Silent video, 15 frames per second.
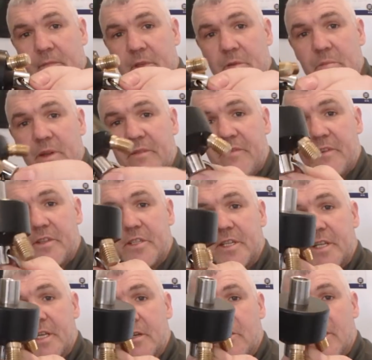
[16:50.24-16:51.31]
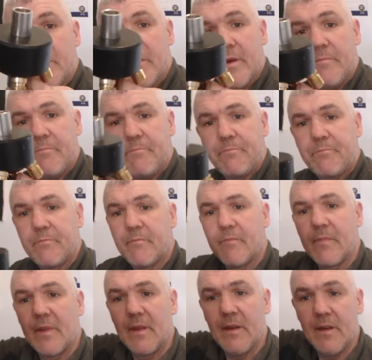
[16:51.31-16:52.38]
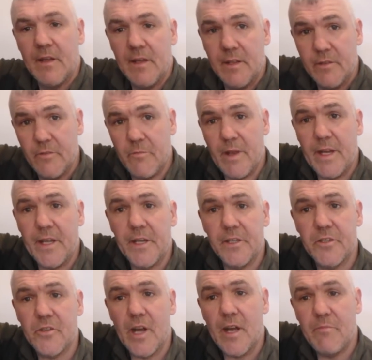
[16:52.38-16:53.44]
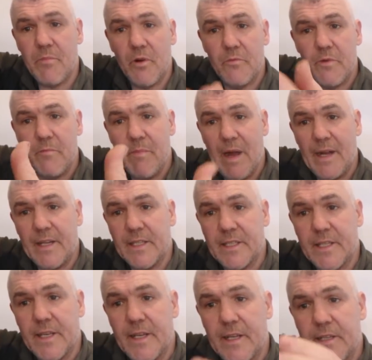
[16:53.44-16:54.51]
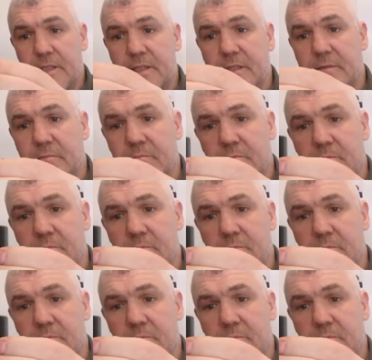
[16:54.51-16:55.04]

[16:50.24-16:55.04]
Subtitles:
It's a bit of fishing equipment. It's making a tripod with bank sticks.